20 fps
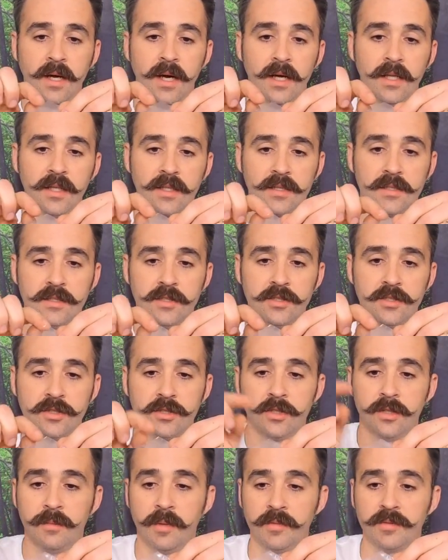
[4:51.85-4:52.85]
I like to
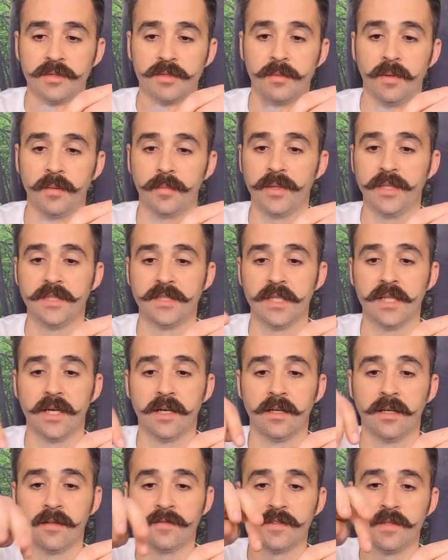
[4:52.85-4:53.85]
just trim a small piece of
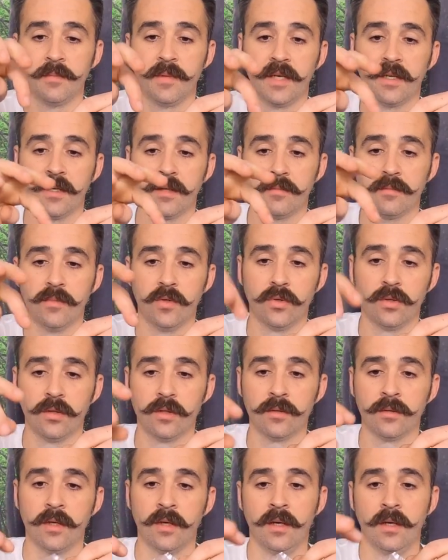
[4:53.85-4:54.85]
that off to make it
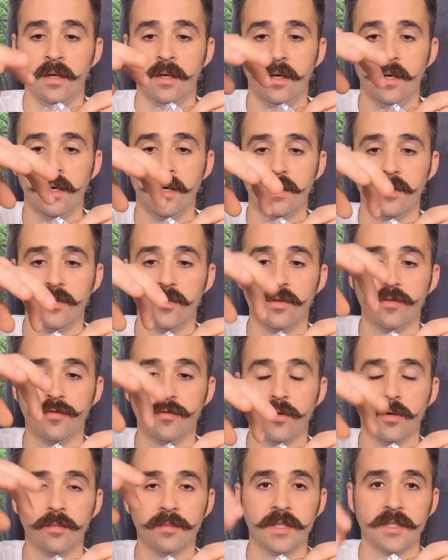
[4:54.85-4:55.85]
more
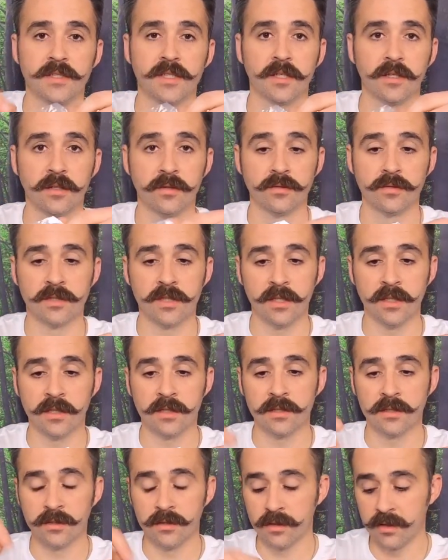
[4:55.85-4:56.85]
uniformed as it goes
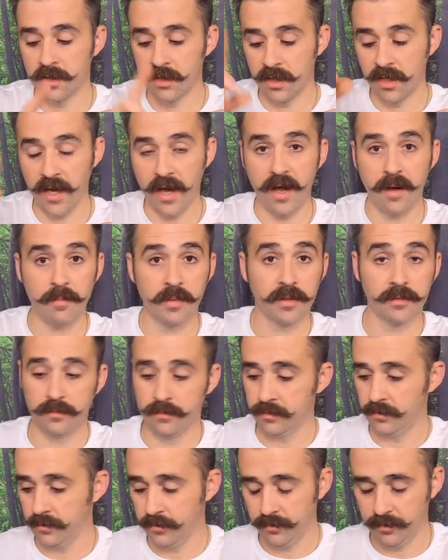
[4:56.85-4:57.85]
into the cap
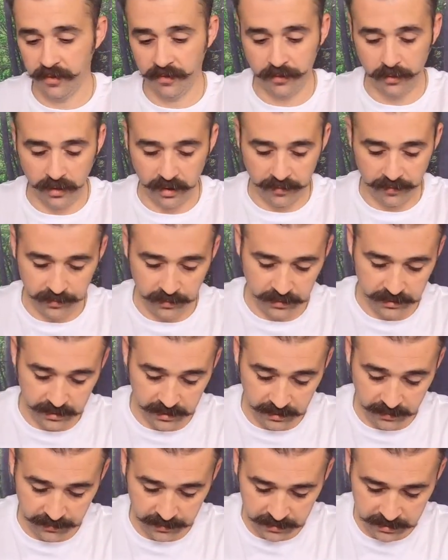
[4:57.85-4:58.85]
before I fold
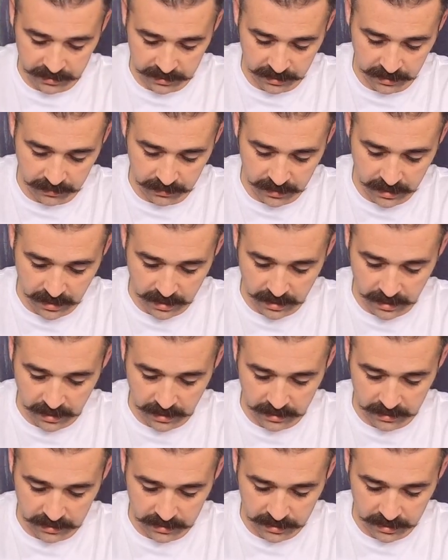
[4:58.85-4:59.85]
it over. So
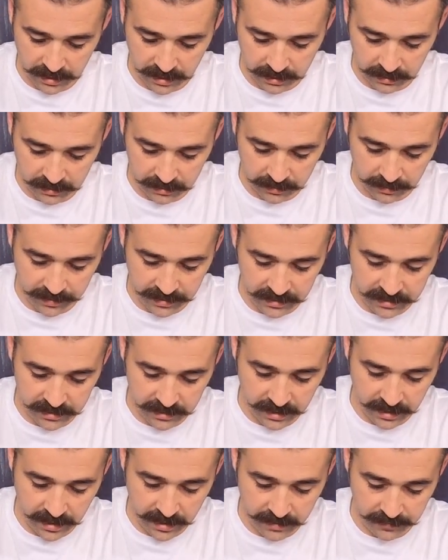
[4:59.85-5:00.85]
I just cut a little
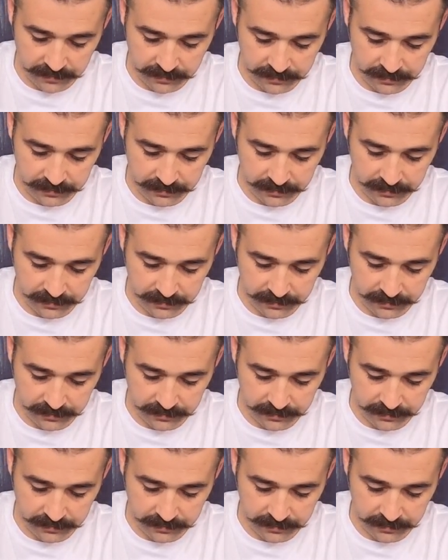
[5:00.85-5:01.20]
piece of that.